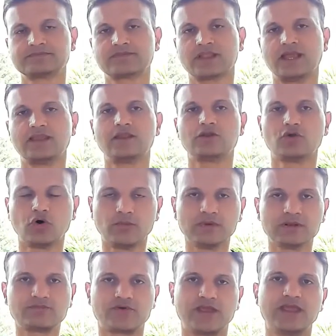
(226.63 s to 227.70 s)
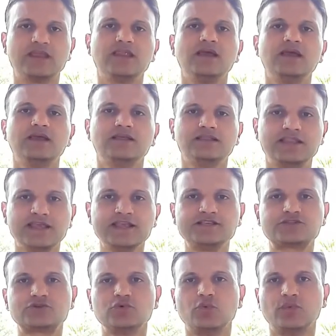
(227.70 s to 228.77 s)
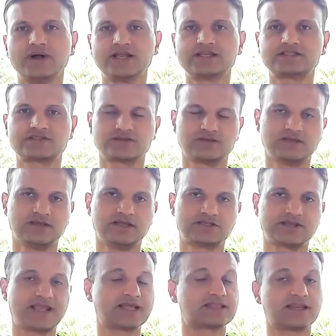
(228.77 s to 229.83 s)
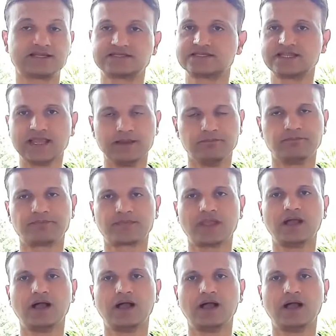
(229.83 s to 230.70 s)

In a normal brain, these 2 work together as a team.